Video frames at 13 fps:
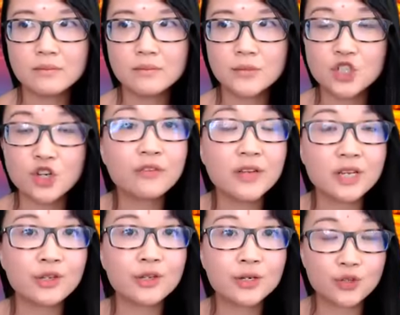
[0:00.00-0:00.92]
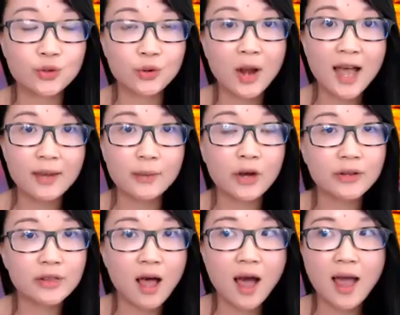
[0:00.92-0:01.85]
serving your tribe
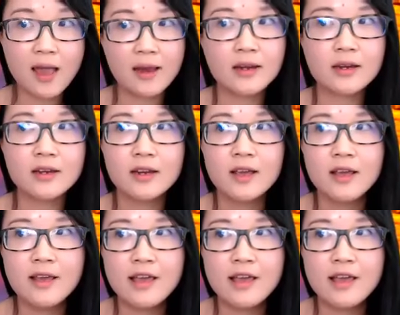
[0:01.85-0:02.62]
online.